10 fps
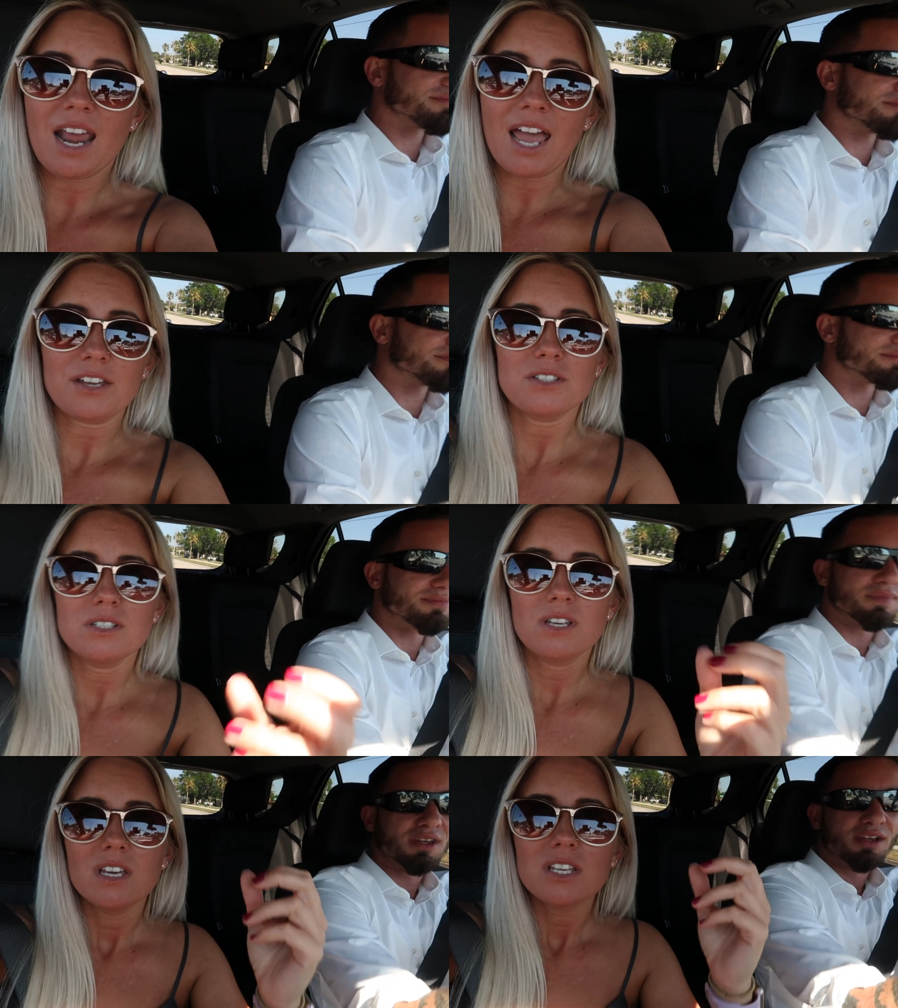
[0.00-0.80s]
Speaker 1: neck. So
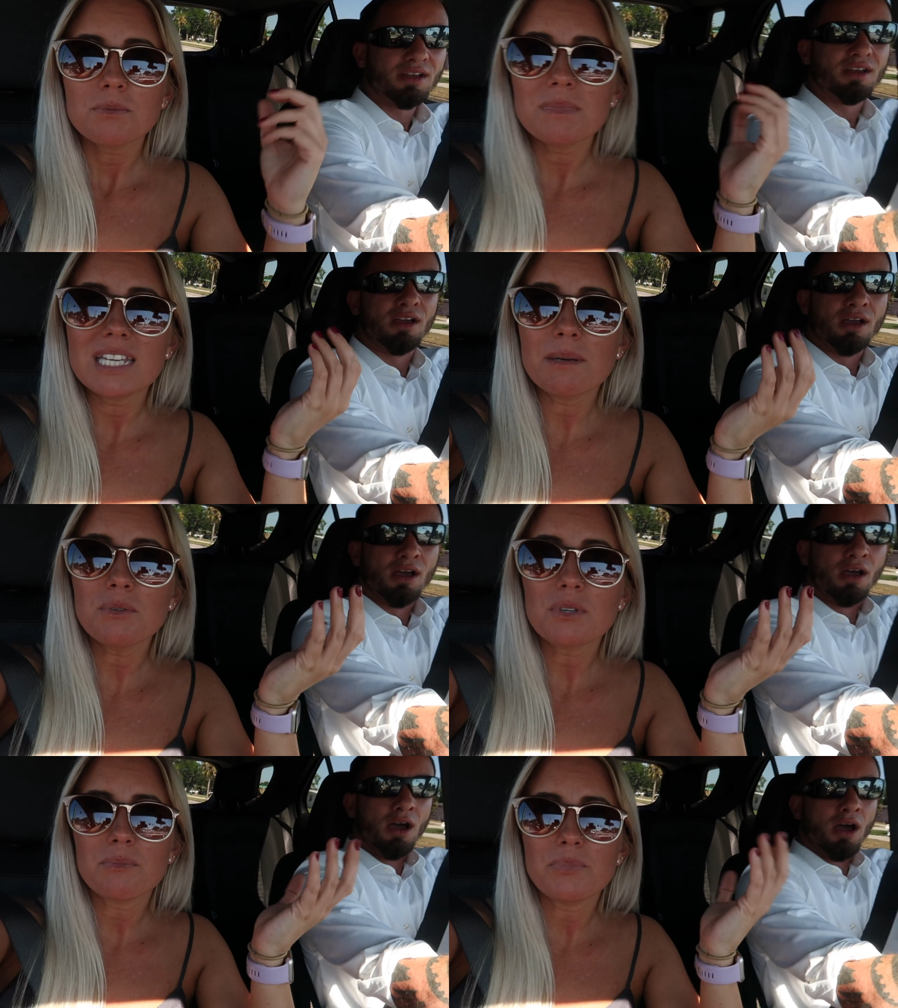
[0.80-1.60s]
I'm gonna take them
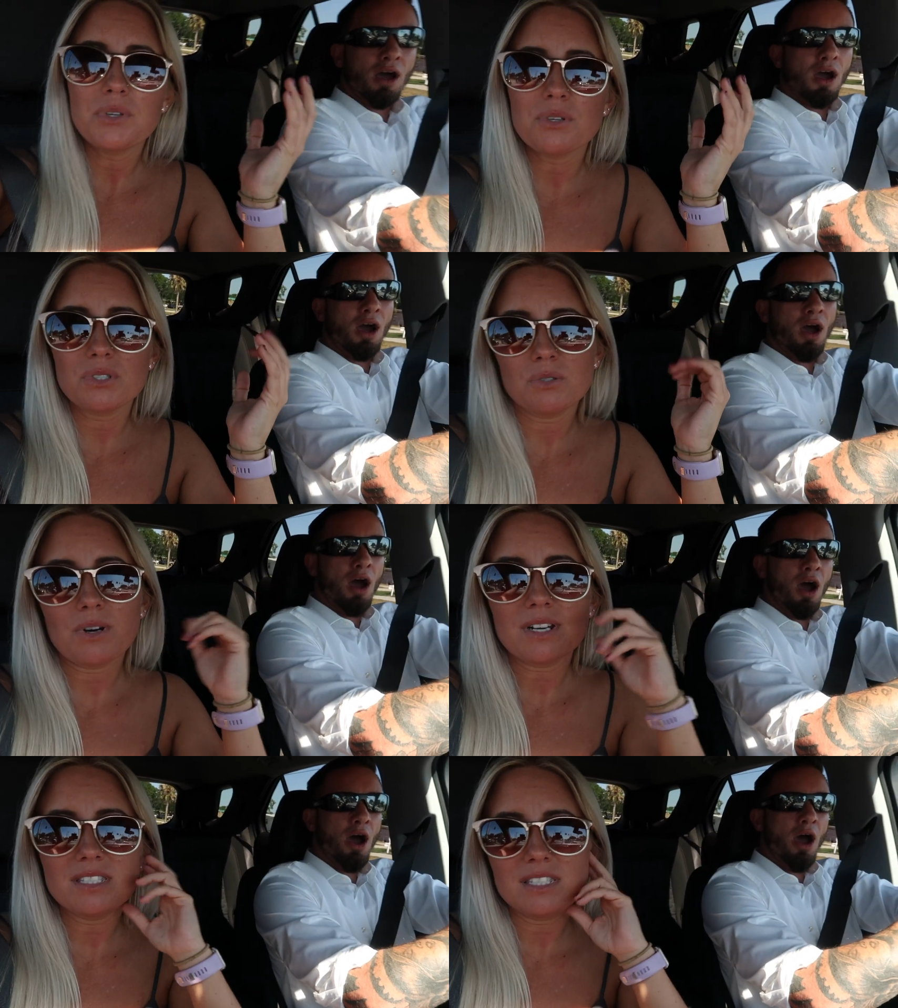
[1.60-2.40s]
to a computer
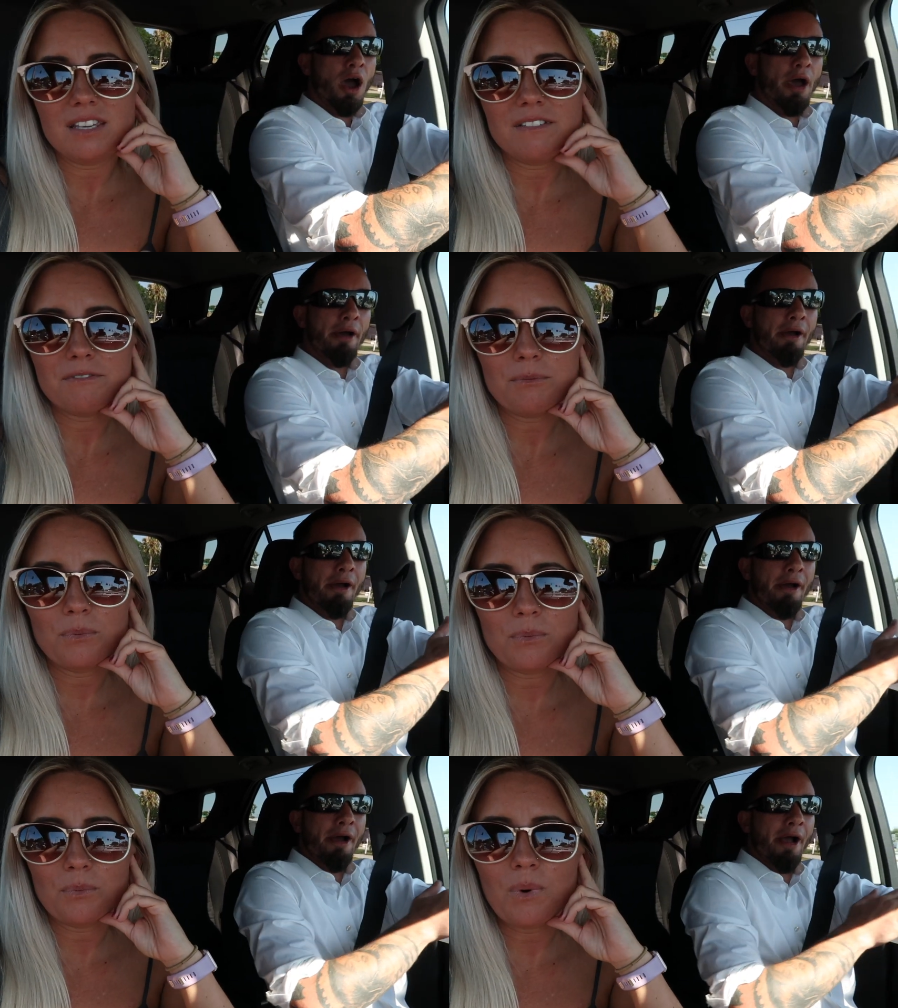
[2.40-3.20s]
store and see if,
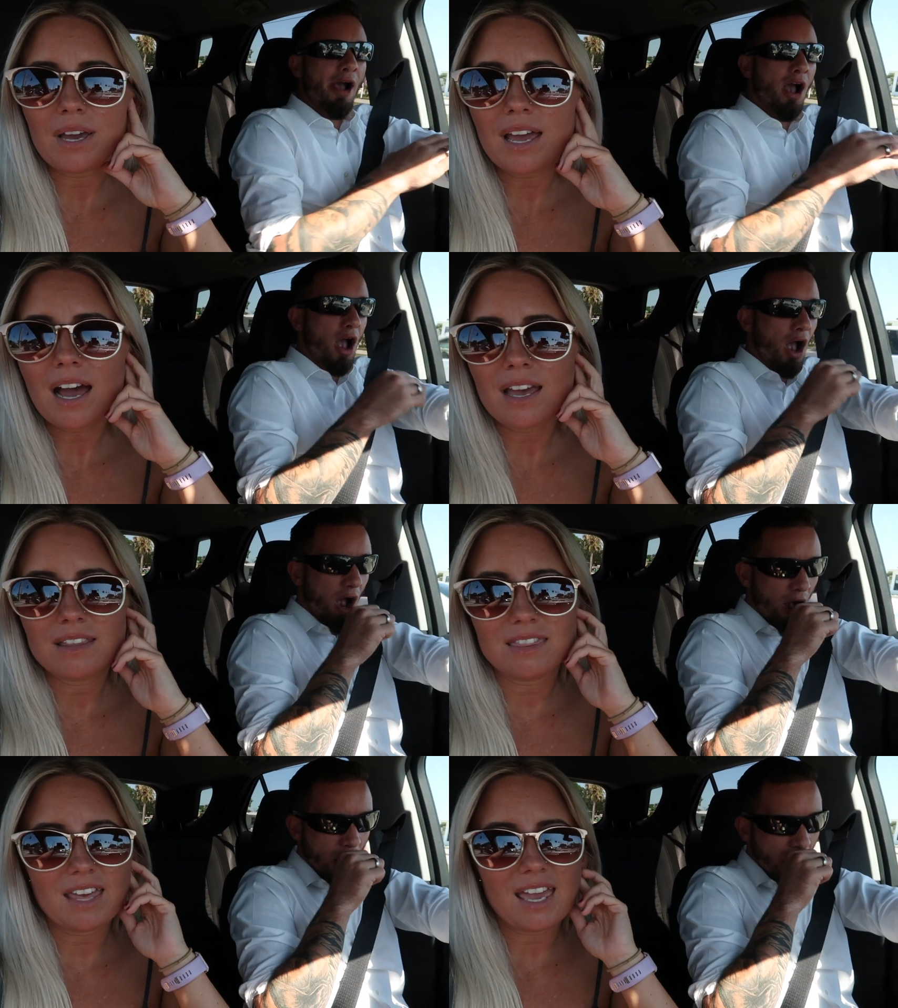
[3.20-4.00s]
what
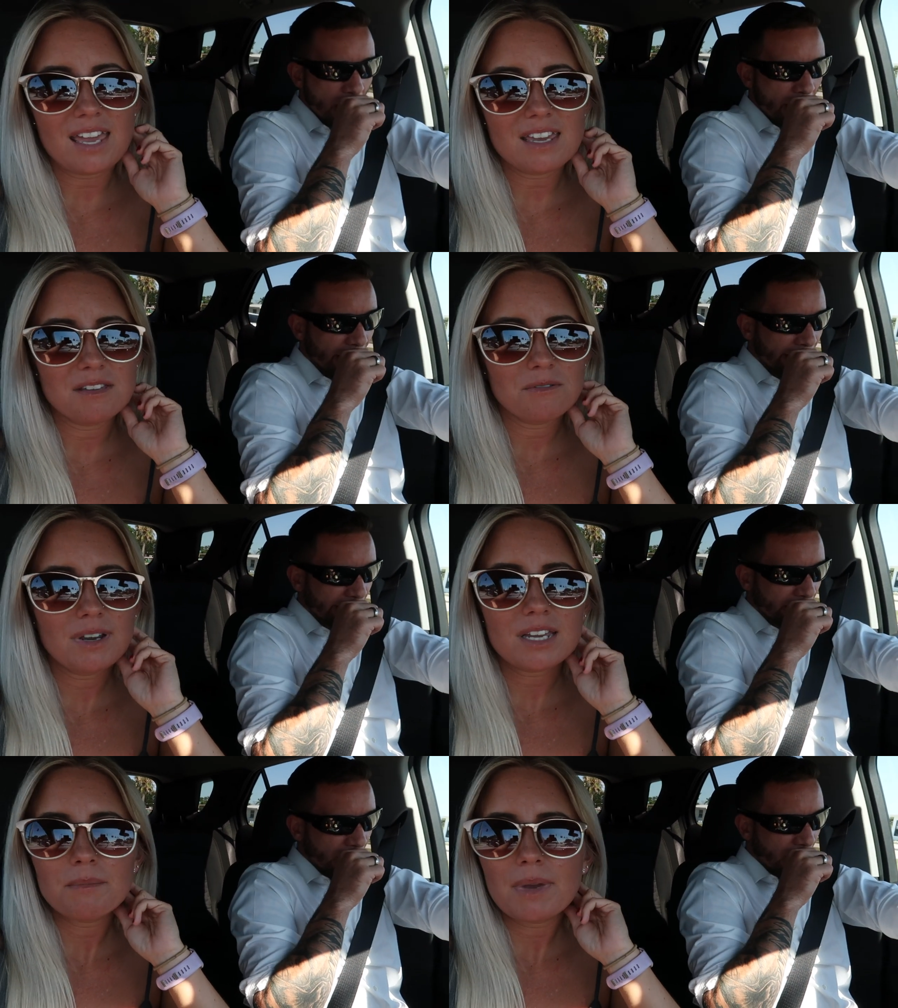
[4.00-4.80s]
they
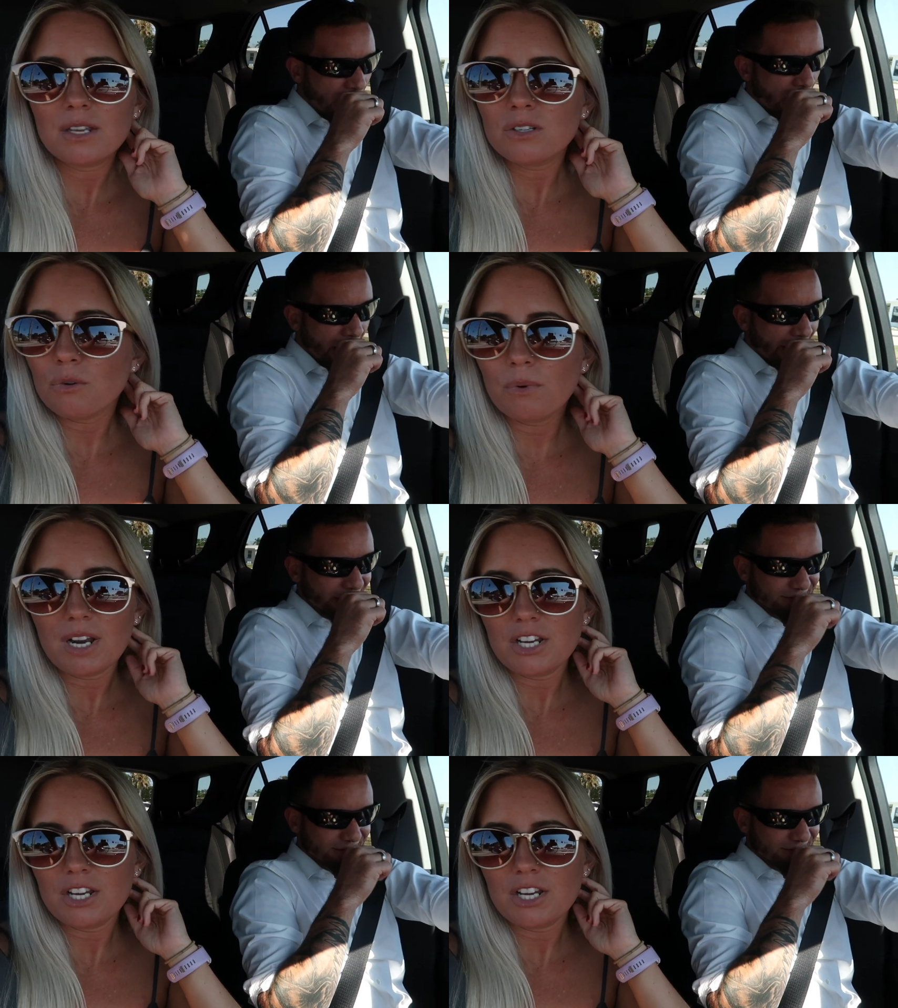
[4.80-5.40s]
recommend or what